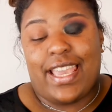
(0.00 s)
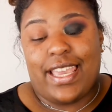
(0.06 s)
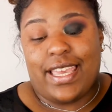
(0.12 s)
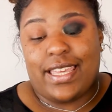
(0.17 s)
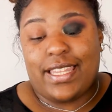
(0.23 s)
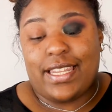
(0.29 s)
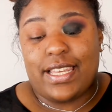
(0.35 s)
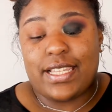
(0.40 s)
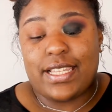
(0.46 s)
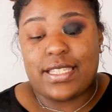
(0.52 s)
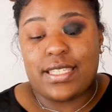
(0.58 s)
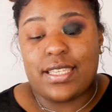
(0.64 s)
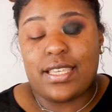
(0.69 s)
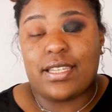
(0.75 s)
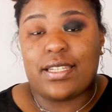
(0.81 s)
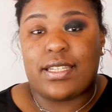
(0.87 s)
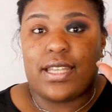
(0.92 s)
And
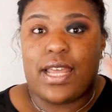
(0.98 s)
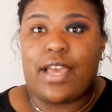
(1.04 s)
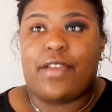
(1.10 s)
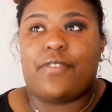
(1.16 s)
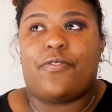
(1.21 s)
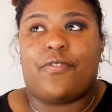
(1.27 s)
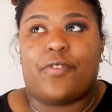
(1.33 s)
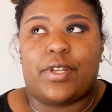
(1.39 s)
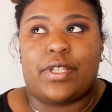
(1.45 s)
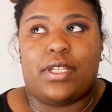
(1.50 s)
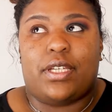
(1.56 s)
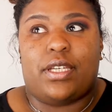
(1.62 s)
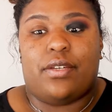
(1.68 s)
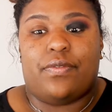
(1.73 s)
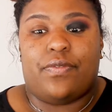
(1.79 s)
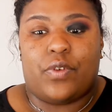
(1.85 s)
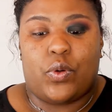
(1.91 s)
it's hooded eye
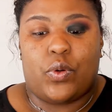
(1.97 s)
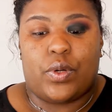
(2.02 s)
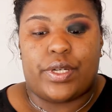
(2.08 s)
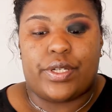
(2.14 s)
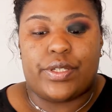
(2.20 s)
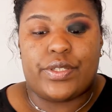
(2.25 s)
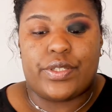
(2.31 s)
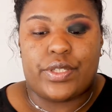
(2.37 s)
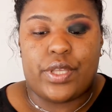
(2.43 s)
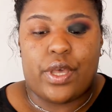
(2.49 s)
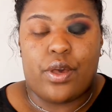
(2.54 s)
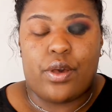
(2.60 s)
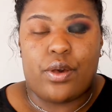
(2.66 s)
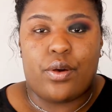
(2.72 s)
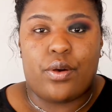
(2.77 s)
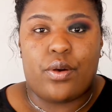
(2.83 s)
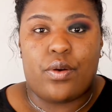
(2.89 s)
friendly, of course,
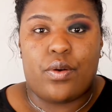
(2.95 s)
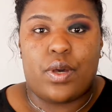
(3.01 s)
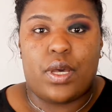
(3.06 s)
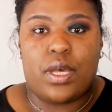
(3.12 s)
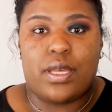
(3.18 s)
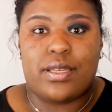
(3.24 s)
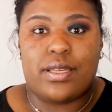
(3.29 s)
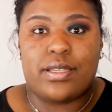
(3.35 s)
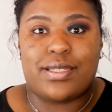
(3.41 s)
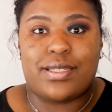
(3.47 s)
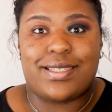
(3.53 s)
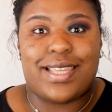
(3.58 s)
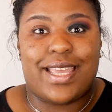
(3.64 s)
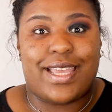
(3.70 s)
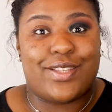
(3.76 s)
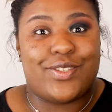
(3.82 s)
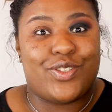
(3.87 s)
so
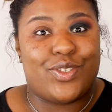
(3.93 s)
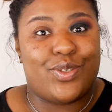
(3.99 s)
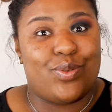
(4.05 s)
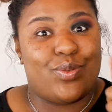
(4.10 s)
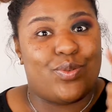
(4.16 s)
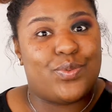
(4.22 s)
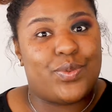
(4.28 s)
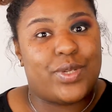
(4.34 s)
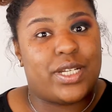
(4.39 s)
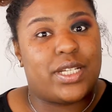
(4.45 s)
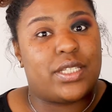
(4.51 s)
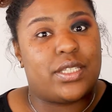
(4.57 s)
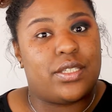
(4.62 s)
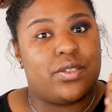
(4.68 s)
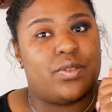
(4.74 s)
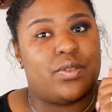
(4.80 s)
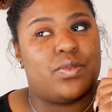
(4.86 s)
stay tuned. We're
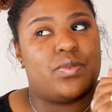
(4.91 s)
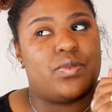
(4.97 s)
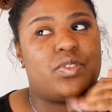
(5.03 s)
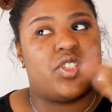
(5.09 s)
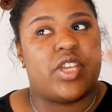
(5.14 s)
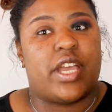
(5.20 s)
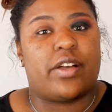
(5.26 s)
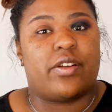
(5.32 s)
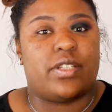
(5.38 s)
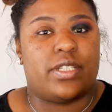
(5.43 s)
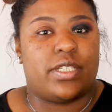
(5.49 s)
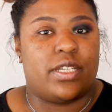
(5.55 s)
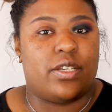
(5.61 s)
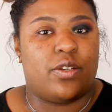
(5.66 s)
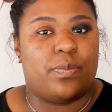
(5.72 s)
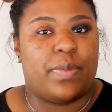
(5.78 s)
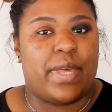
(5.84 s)
gonna use
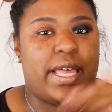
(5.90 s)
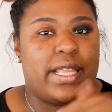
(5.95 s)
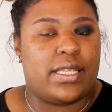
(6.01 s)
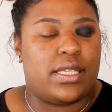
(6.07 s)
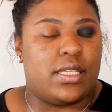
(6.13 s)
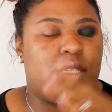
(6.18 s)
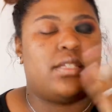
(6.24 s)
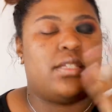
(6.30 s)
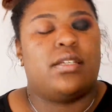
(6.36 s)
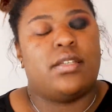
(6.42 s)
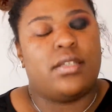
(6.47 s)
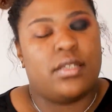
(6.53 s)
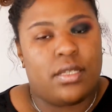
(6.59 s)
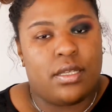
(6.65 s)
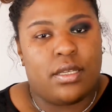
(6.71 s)
Jaclyn Hill palette,